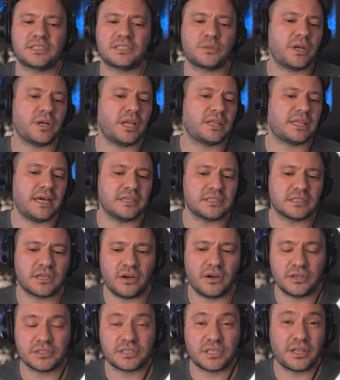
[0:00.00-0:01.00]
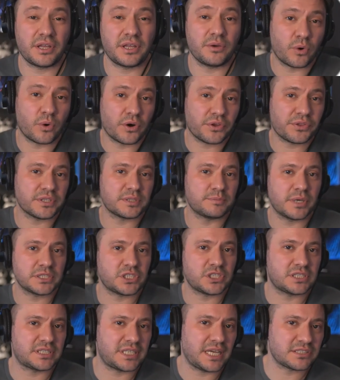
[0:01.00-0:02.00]
20,000 cars, are they worth as
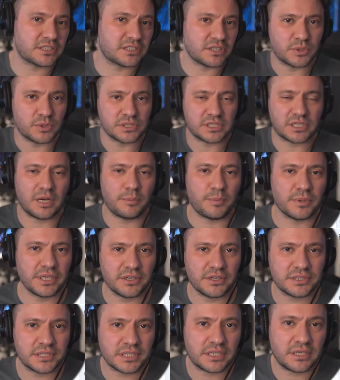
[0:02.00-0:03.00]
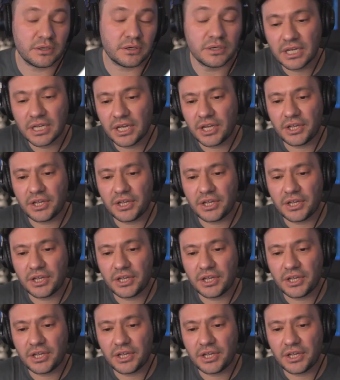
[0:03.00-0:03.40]
much as Tesla was a couple of years ago?